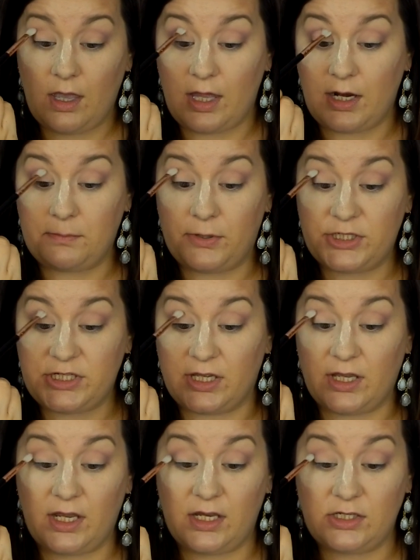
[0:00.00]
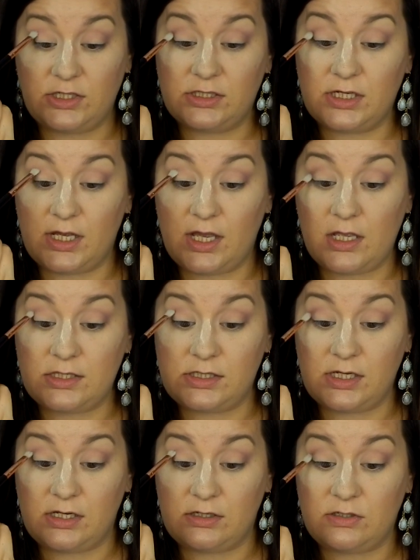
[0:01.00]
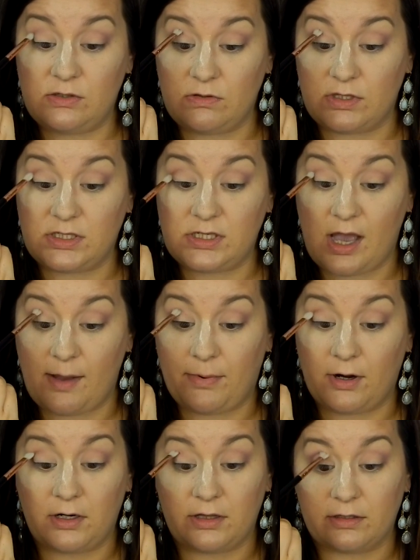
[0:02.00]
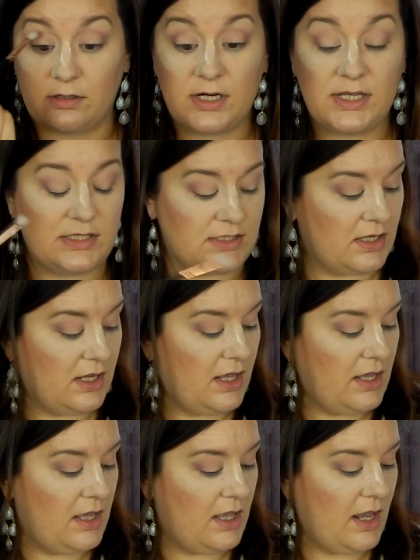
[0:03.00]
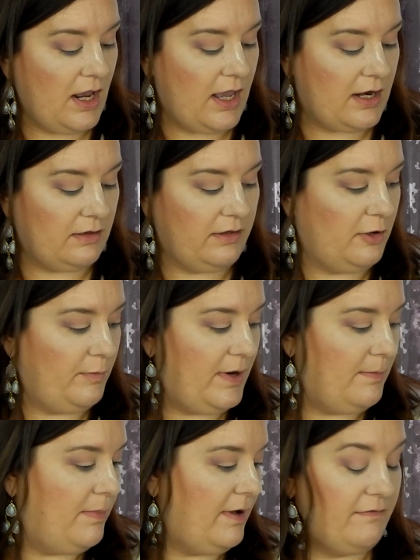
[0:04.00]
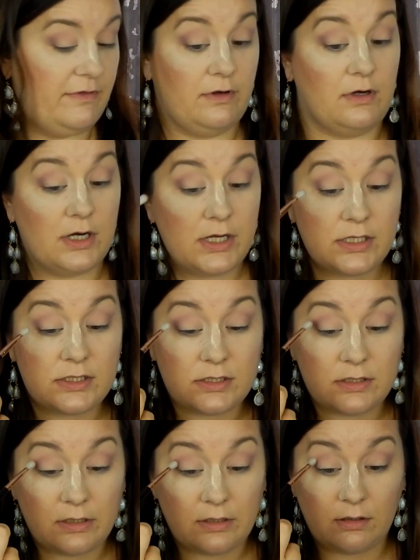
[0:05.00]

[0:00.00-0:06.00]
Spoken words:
And I'm pushing it just into the top part of the crease and a little bit above the crease.